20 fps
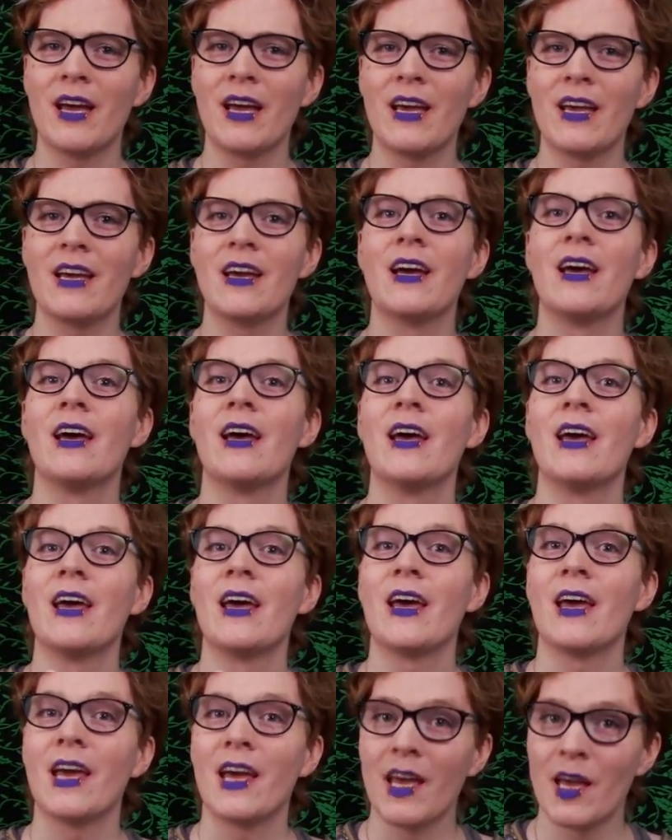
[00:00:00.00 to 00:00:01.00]
a
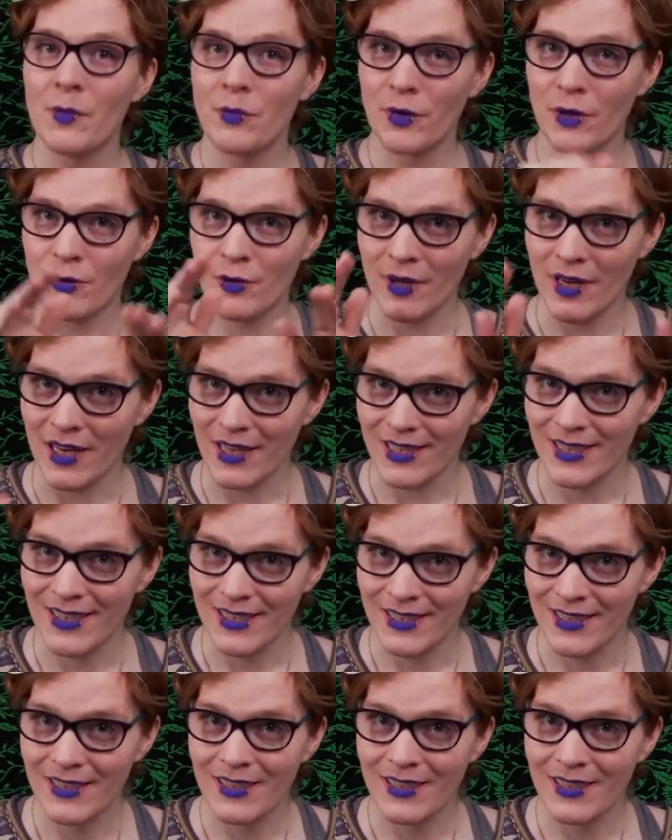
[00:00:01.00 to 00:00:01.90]
hypocrite.